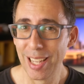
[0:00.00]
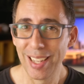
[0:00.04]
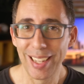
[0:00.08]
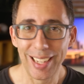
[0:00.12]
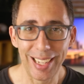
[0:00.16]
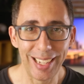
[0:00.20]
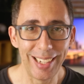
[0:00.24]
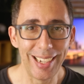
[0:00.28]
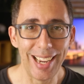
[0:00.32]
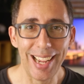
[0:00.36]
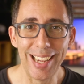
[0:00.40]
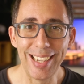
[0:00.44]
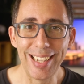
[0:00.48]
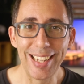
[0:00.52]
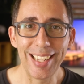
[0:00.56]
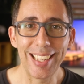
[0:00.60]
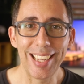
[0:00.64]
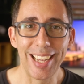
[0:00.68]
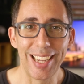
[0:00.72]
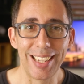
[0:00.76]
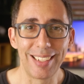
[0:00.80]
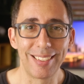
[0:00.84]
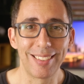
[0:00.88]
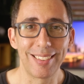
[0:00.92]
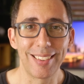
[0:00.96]
In any
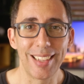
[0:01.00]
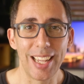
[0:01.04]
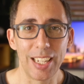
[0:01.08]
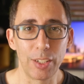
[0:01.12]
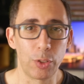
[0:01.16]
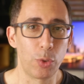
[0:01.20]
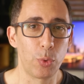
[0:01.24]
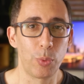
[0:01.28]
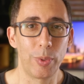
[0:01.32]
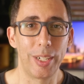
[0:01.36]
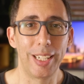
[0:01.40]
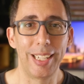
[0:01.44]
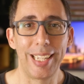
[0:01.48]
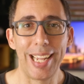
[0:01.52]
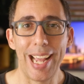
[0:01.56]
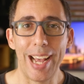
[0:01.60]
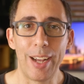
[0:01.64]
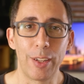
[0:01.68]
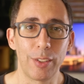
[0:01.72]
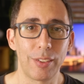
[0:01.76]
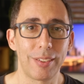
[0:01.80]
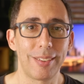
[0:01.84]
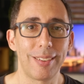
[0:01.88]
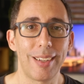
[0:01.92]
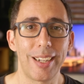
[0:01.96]
case, that's really
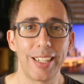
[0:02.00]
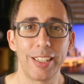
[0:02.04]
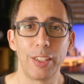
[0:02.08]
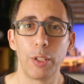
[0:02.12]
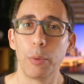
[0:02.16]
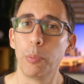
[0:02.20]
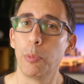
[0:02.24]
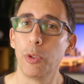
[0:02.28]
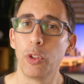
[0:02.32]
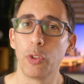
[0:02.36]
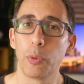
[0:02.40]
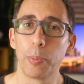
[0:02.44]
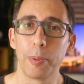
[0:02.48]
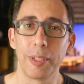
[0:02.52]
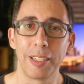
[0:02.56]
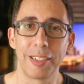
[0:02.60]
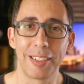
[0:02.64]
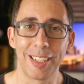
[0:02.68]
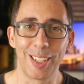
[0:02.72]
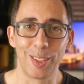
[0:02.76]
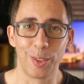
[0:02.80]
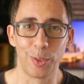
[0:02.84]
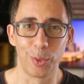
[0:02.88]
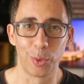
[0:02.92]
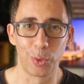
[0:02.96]
outside the Brisbane
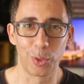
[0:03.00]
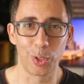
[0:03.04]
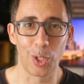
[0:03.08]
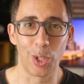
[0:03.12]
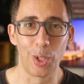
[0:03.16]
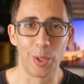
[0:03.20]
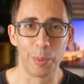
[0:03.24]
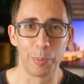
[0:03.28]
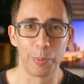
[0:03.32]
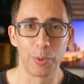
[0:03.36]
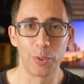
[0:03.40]
Channel's scope,